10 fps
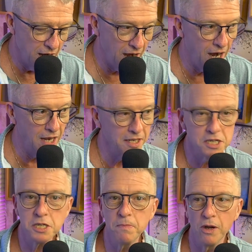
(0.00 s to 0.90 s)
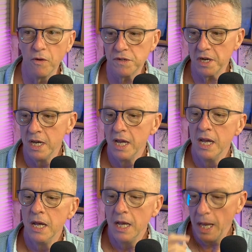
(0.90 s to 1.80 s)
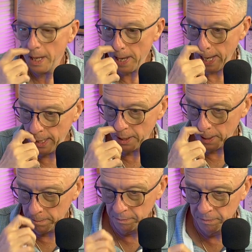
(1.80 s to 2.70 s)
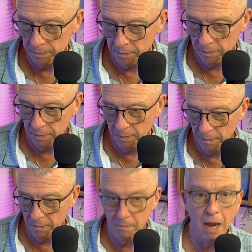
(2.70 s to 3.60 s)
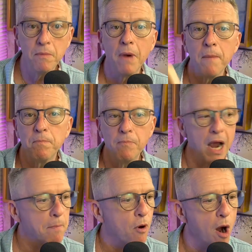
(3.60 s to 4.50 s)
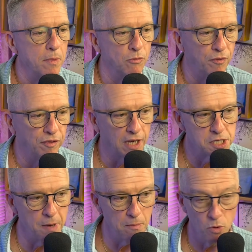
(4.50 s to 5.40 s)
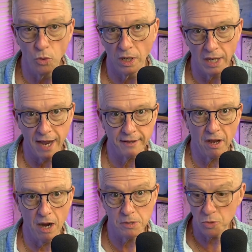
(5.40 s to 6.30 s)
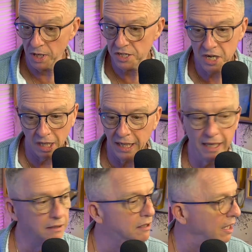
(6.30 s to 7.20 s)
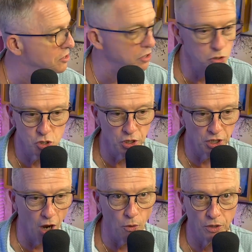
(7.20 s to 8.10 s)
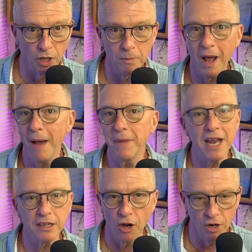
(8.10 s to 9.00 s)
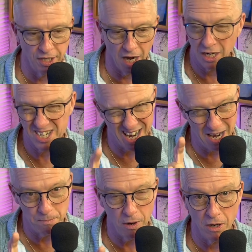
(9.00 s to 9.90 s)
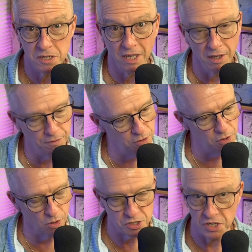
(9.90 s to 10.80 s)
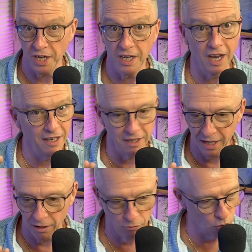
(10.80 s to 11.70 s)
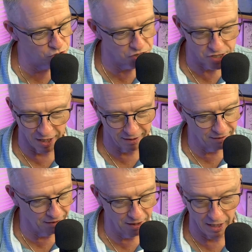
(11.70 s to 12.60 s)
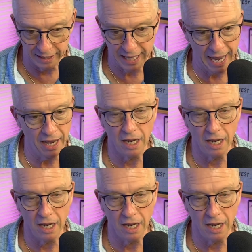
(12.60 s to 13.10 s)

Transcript: Uh, this is my office, and um, my my my apartment reflects my mood a lot of times. When it's clean, things are usually going good. But I'm not a dirty guy because I hate bugs. I live in New York City, and you get roaches like like that.